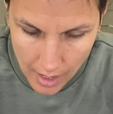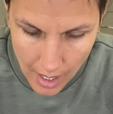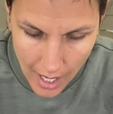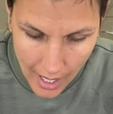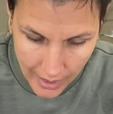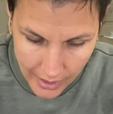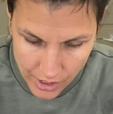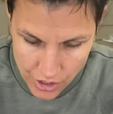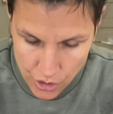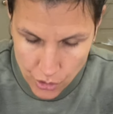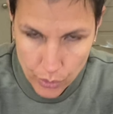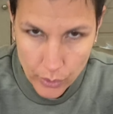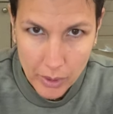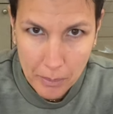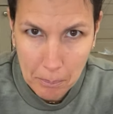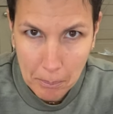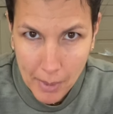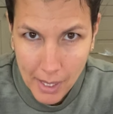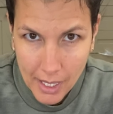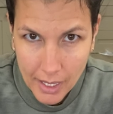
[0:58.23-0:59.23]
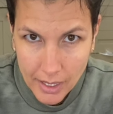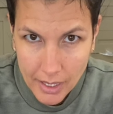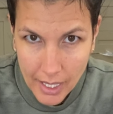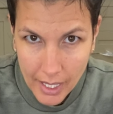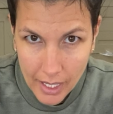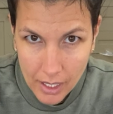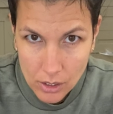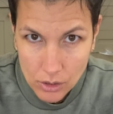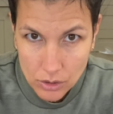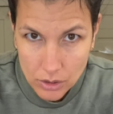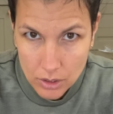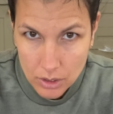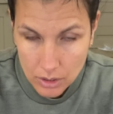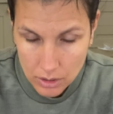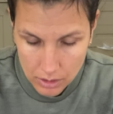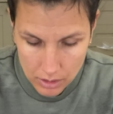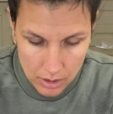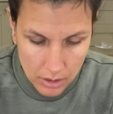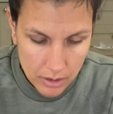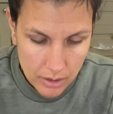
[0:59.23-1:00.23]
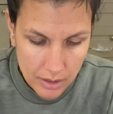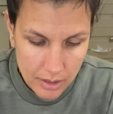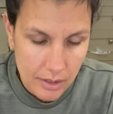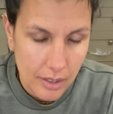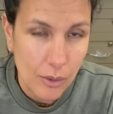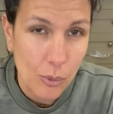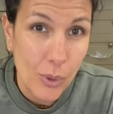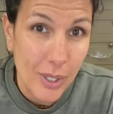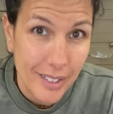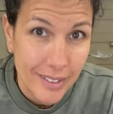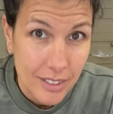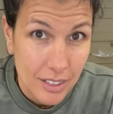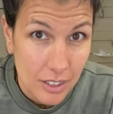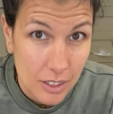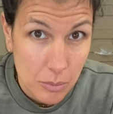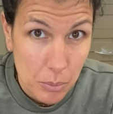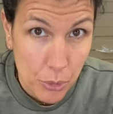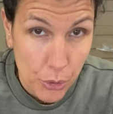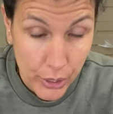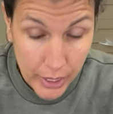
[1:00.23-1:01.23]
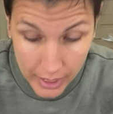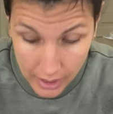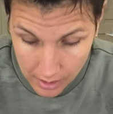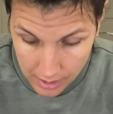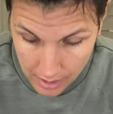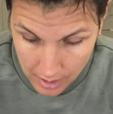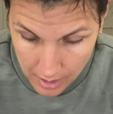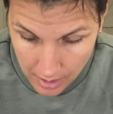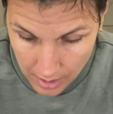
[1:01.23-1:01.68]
I trim mine out just because I want it to look pretty.